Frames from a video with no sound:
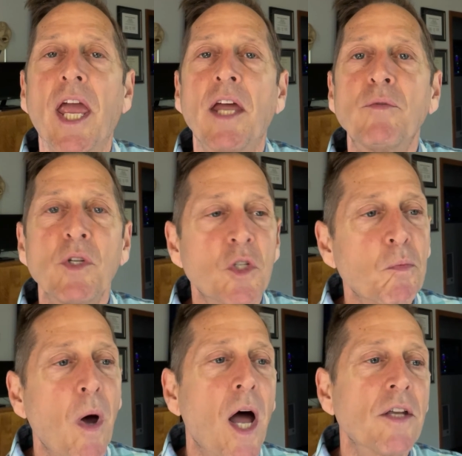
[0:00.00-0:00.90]
and
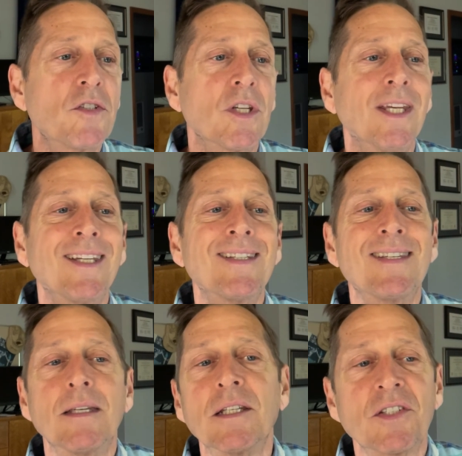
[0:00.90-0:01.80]
response
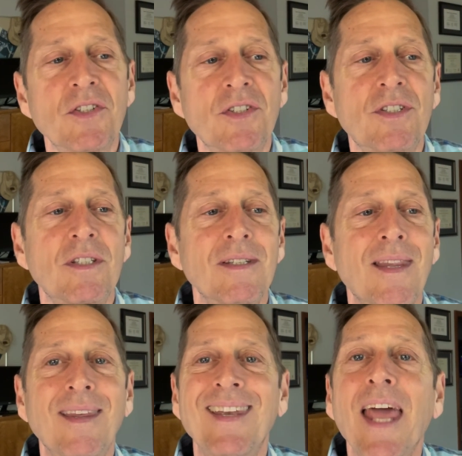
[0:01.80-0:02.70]
exists
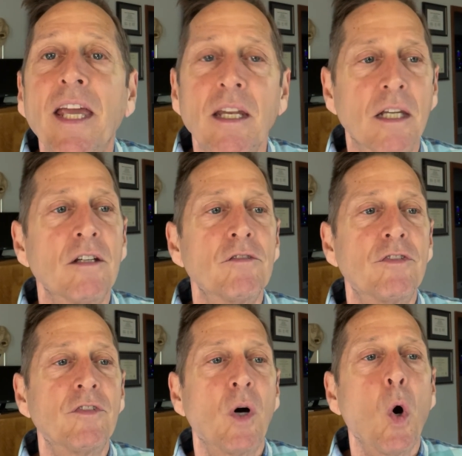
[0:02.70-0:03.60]
the
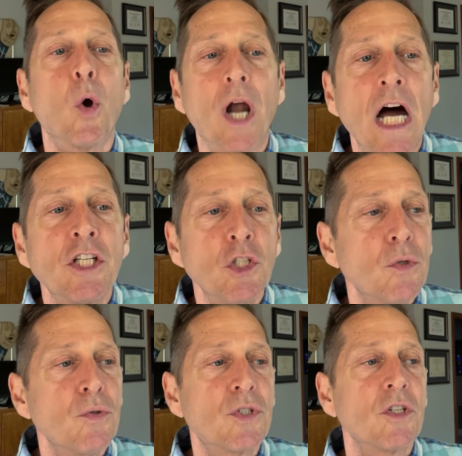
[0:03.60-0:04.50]
negative or
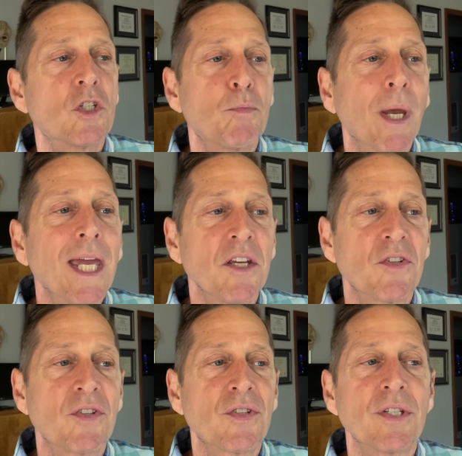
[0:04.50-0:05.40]
unused
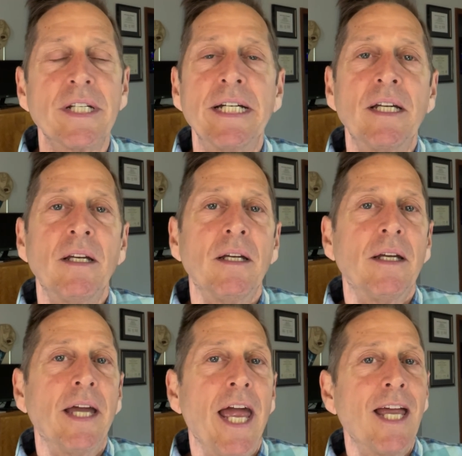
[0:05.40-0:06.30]
space,
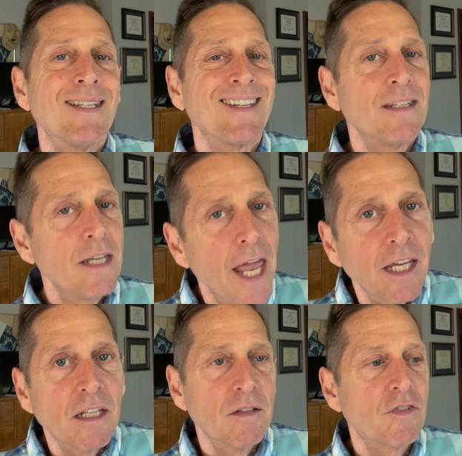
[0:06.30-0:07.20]
and
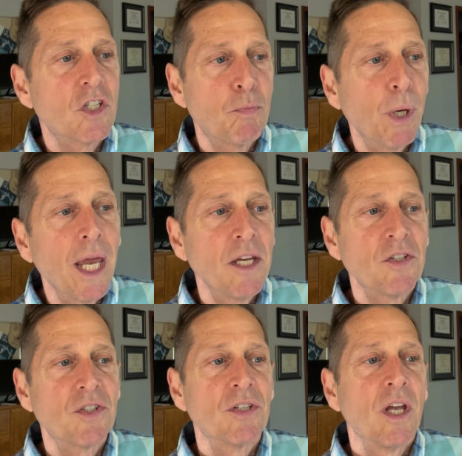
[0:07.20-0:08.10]
negative
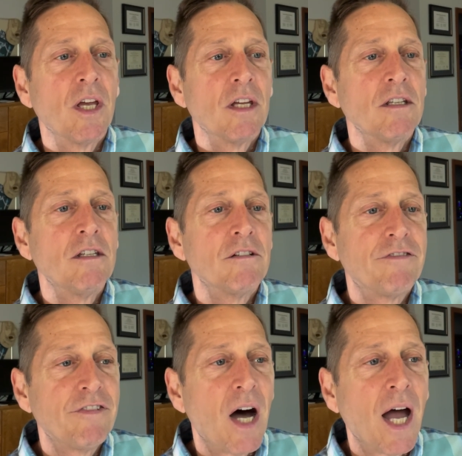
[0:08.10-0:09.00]
space
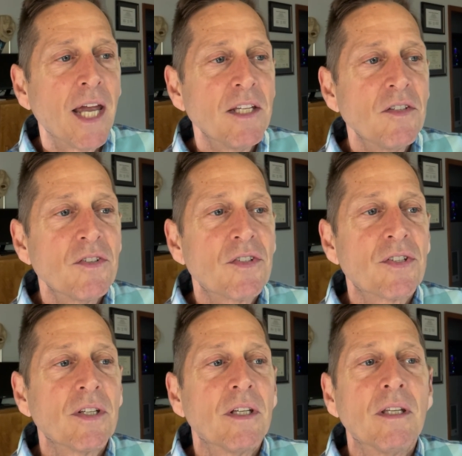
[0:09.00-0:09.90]

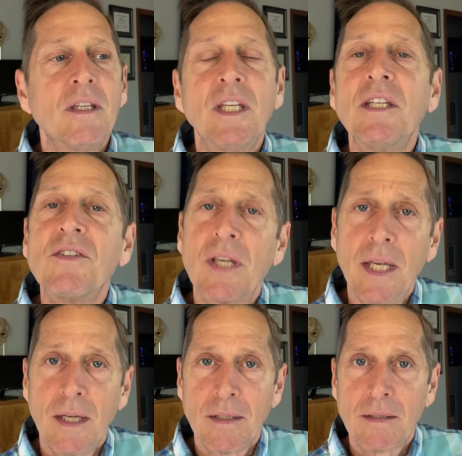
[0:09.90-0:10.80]
defines the
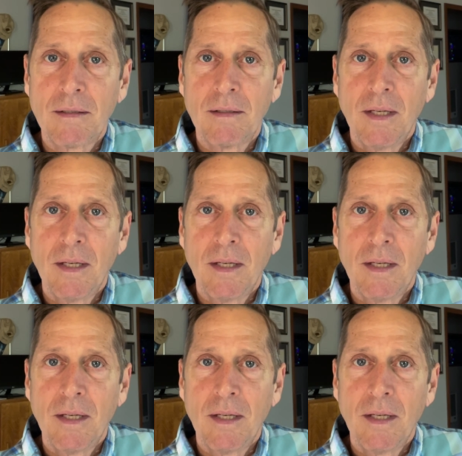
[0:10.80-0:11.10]
intent.